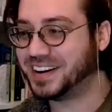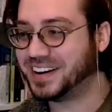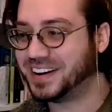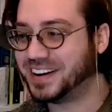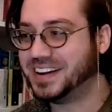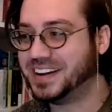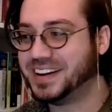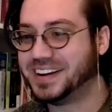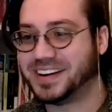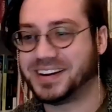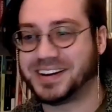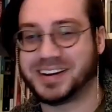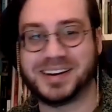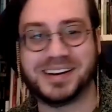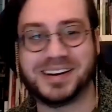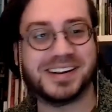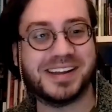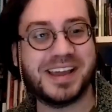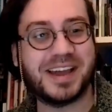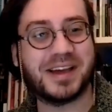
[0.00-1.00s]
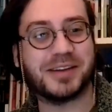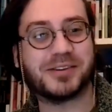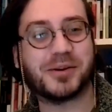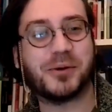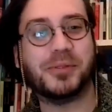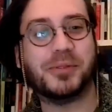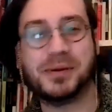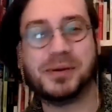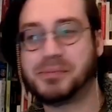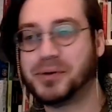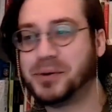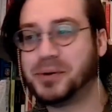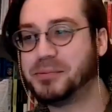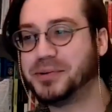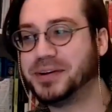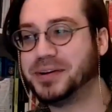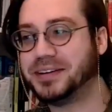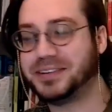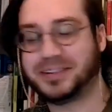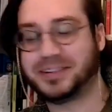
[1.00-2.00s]
Great. Uh, yeah, totally
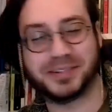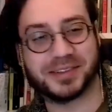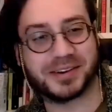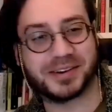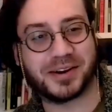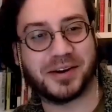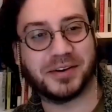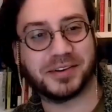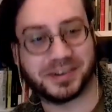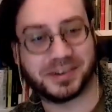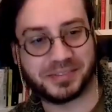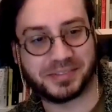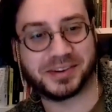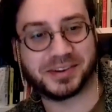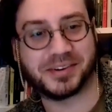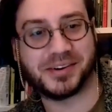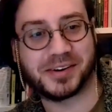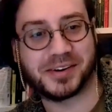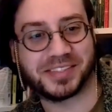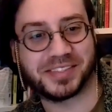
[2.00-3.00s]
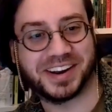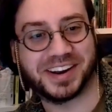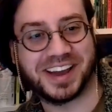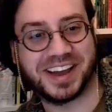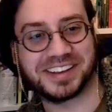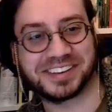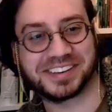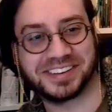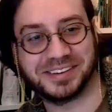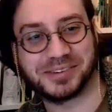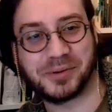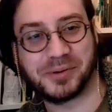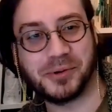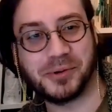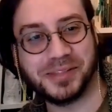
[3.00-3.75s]
appropriate to the content of the talk that I asked